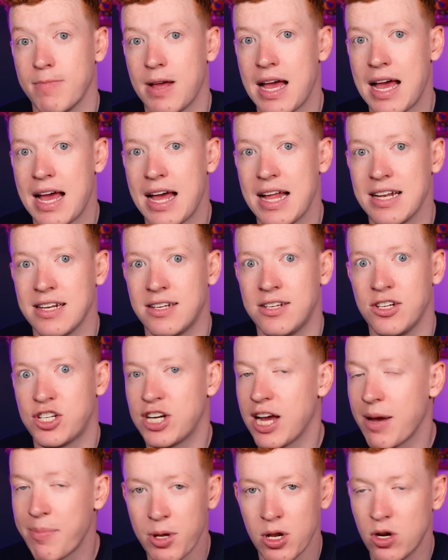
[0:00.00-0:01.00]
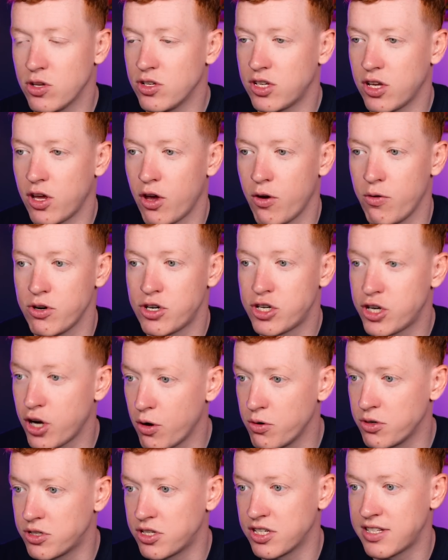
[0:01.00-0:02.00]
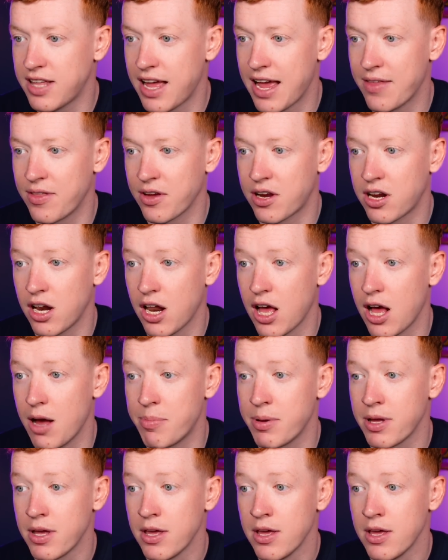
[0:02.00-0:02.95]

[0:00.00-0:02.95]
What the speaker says: And Xabi Alonso chose to stay at the club,